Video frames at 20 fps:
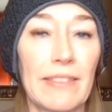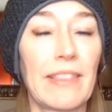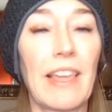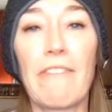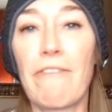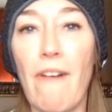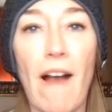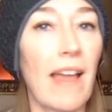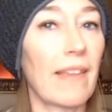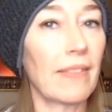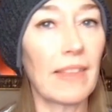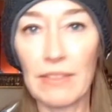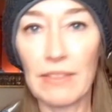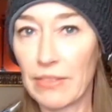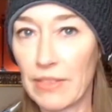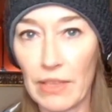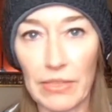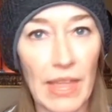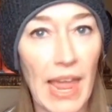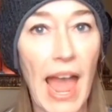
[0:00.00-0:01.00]
they
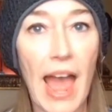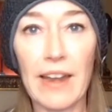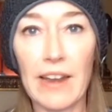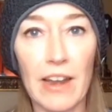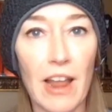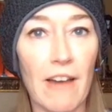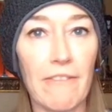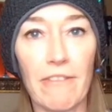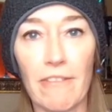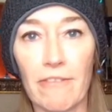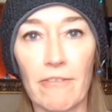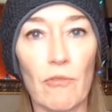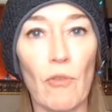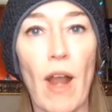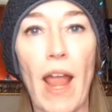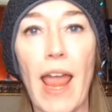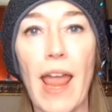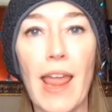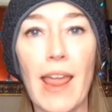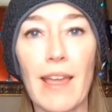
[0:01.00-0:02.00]
finally, they had enough of
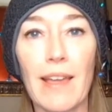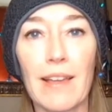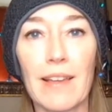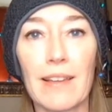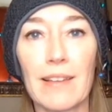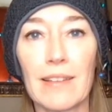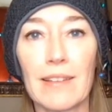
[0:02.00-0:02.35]
Ray.